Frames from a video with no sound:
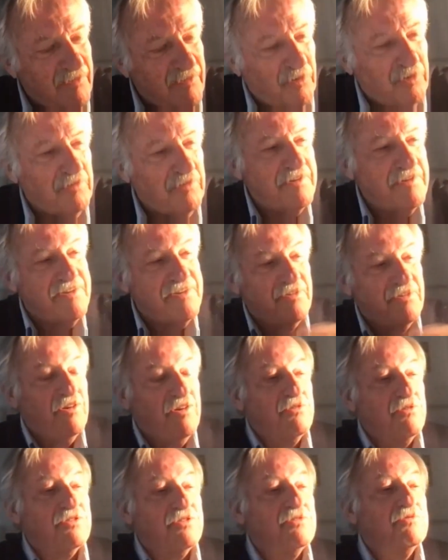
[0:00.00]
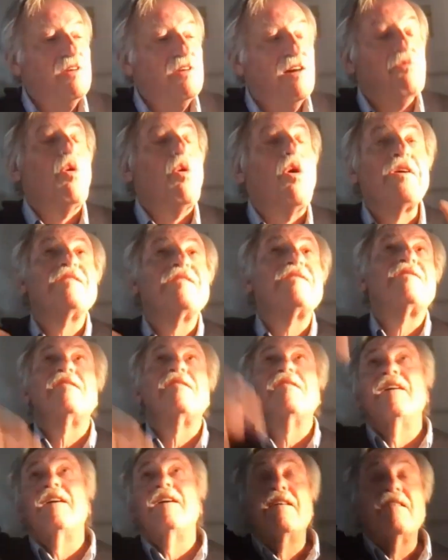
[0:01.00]
Always, to avoid
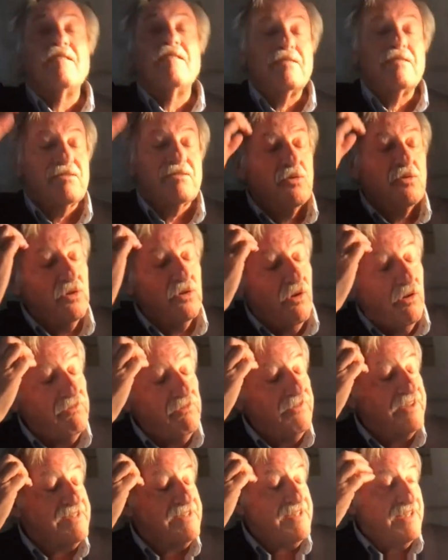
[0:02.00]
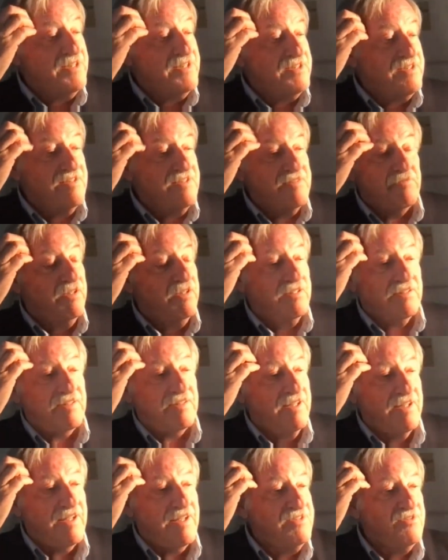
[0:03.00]
too long fixations, but
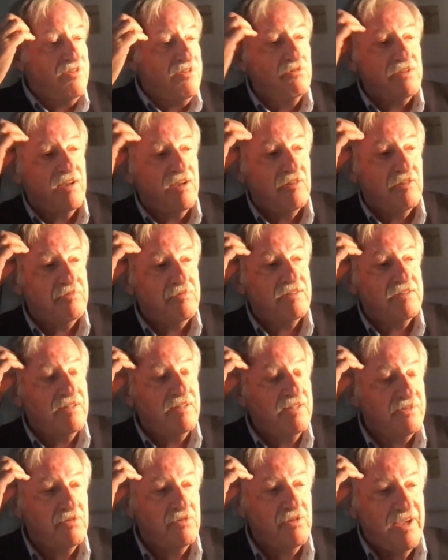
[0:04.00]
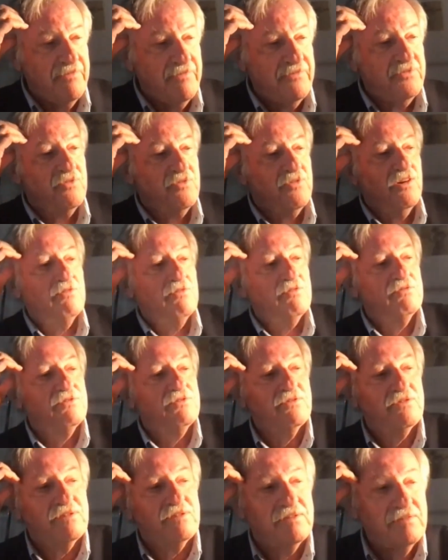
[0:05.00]
there is no doubt you have to go
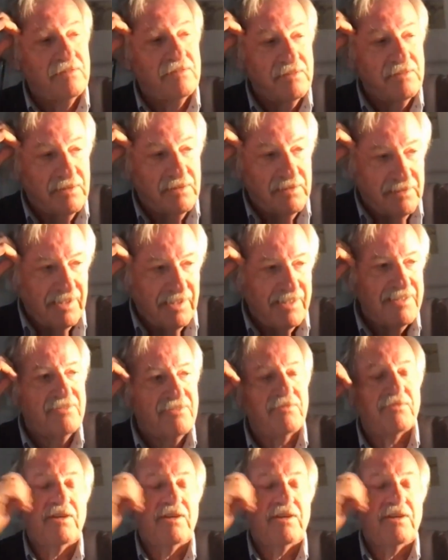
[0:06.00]
to at least to